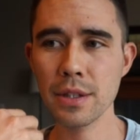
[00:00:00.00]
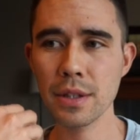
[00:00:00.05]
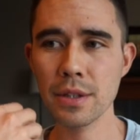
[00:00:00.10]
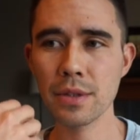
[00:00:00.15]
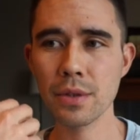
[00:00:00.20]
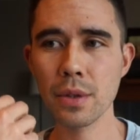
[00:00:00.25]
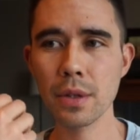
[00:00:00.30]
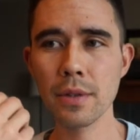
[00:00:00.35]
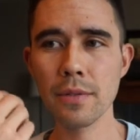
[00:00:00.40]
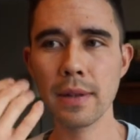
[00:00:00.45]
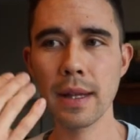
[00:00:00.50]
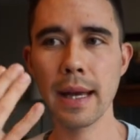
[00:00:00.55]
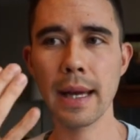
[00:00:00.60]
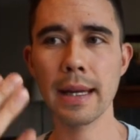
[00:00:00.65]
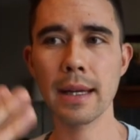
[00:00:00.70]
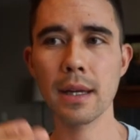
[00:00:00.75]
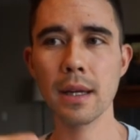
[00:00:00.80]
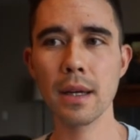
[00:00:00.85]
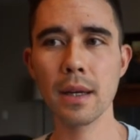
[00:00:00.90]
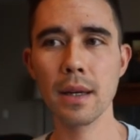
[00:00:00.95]
just sort of
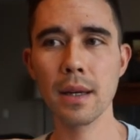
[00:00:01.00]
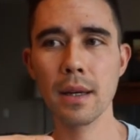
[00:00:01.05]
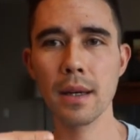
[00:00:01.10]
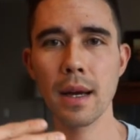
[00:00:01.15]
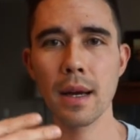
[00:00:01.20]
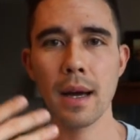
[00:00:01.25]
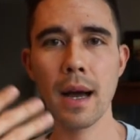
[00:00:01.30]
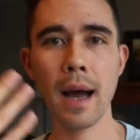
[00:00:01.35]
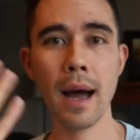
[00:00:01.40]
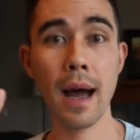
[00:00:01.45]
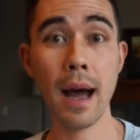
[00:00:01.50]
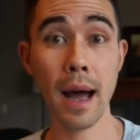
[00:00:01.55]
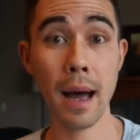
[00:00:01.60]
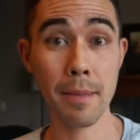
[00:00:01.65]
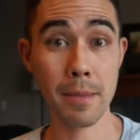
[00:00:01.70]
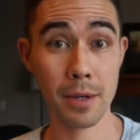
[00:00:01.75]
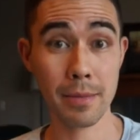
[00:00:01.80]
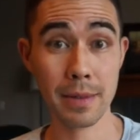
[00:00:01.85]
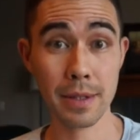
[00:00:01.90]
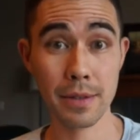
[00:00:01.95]
like
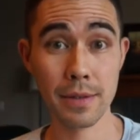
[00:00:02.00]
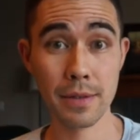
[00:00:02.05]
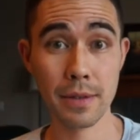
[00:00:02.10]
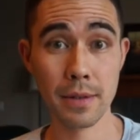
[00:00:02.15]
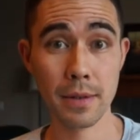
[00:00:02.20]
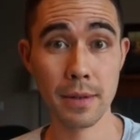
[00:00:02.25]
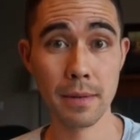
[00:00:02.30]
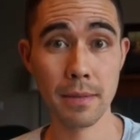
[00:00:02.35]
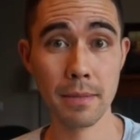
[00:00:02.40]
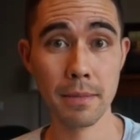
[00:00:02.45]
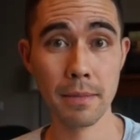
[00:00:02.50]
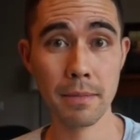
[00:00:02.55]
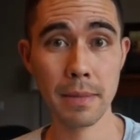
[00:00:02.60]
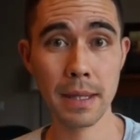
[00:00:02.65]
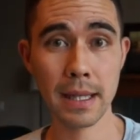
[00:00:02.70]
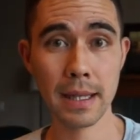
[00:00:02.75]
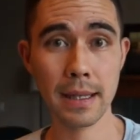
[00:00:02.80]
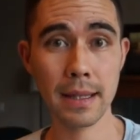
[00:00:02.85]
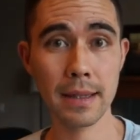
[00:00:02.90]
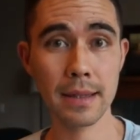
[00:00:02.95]
aha moments,
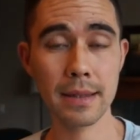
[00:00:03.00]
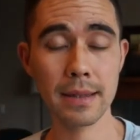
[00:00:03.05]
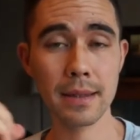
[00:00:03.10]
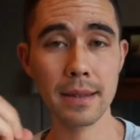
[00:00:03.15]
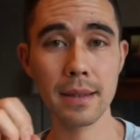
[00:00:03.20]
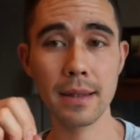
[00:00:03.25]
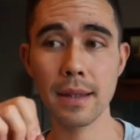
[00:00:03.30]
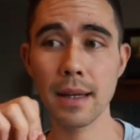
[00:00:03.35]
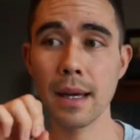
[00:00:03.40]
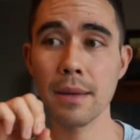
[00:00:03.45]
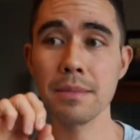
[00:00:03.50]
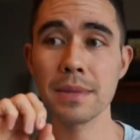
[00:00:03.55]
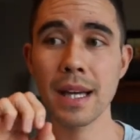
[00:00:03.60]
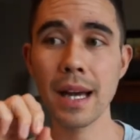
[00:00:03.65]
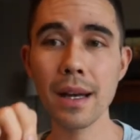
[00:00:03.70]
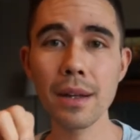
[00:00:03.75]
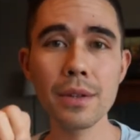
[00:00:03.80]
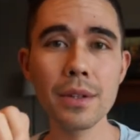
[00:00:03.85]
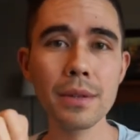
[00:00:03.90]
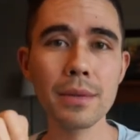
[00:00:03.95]
because I'm
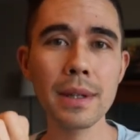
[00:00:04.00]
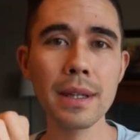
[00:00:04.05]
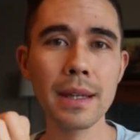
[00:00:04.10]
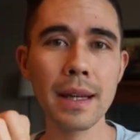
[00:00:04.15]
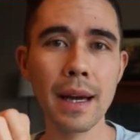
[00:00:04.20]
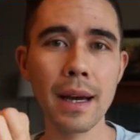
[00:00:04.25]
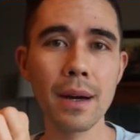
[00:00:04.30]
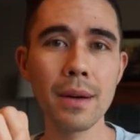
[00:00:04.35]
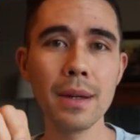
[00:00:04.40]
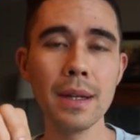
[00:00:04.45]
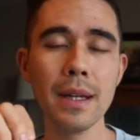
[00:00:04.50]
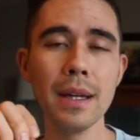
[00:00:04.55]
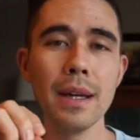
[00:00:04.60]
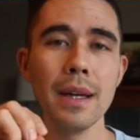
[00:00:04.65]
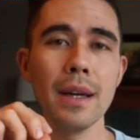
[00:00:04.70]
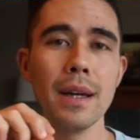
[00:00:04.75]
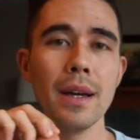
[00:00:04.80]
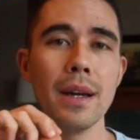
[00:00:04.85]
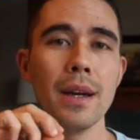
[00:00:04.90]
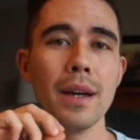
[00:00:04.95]
telling you right now,
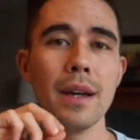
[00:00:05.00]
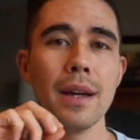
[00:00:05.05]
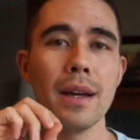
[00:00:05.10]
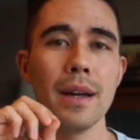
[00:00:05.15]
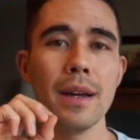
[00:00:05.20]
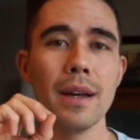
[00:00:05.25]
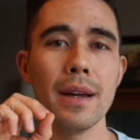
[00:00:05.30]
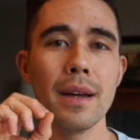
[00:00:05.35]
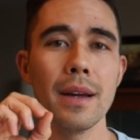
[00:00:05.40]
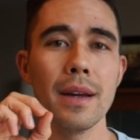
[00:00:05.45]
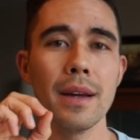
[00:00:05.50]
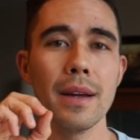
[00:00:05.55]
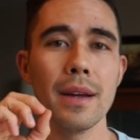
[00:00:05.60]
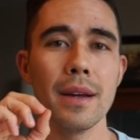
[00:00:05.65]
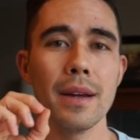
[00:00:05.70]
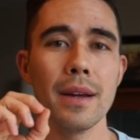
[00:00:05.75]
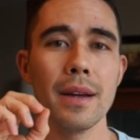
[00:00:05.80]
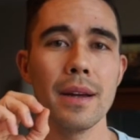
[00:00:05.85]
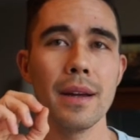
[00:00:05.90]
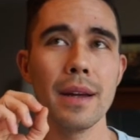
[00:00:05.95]

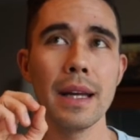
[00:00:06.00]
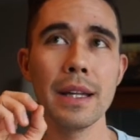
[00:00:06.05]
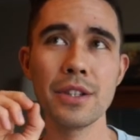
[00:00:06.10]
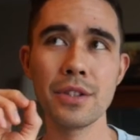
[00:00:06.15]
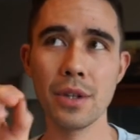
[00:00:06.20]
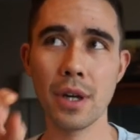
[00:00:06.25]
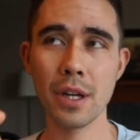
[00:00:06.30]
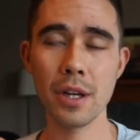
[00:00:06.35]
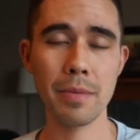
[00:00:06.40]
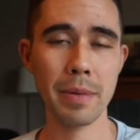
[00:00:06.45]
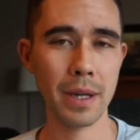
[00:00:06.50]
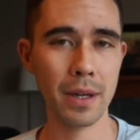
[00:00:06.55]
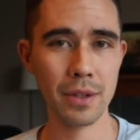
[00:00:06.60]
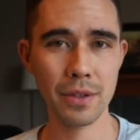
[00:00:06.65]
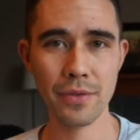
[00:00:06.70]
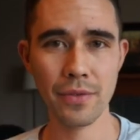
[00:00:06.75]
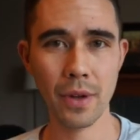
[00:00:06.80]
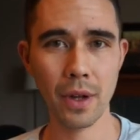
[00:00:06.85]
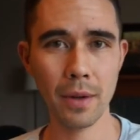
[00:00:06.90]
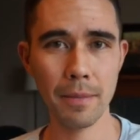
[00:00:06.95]
it's not your
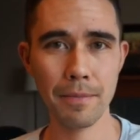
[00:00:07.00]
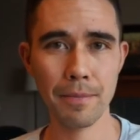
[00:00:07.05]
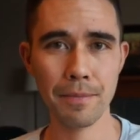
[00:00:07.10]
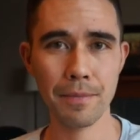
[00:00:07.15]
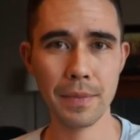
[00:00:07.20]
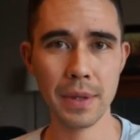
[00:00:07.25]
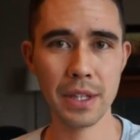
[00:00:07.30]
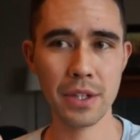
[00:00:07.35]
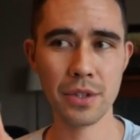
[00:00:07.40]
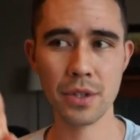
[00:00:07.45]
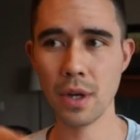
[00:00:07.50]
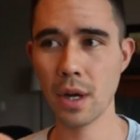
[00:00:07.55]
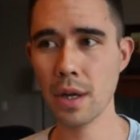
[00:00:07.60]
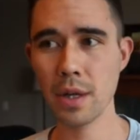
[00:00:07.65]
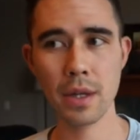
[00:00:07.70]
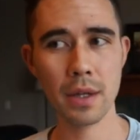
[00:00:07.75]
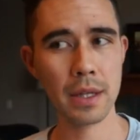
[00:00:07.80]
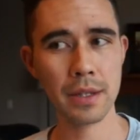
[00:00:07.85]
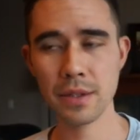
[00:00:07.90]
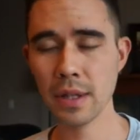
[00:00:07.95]
parents' fault. It's
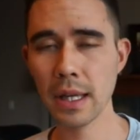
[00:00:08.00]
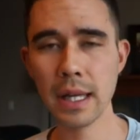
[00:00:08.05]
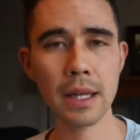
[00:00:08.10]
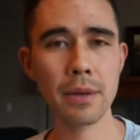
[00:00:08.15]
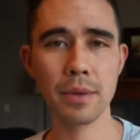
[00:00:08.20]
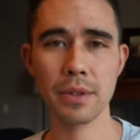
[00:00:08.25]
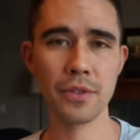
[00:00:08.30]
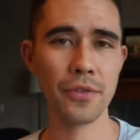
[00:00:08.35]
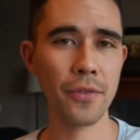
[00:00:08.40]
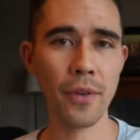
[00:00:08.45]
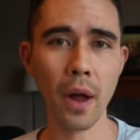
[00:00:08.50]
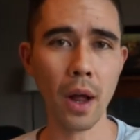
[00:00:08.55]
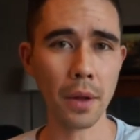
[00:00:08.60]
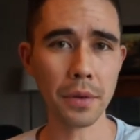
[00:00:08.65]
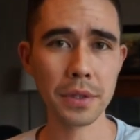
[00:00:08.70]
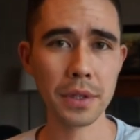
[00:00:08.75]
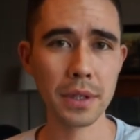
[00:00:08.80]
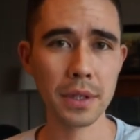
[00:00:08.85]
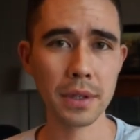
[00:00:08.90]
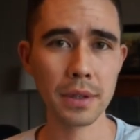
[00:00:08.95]
not, it's not anyone's
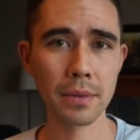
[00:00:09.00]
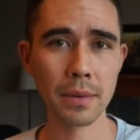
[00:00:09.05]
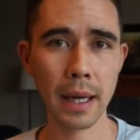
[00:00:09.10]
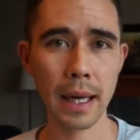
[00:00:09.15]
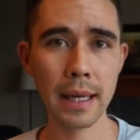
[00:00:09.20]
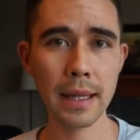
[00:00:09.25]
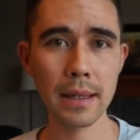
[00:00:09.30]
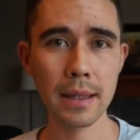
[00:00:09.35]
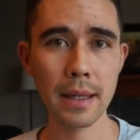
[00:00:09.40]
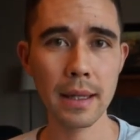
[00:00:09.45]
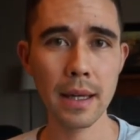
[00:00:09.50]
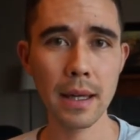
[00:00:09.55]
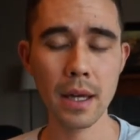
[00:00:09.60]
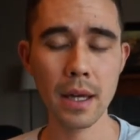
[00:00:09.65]
fault, right?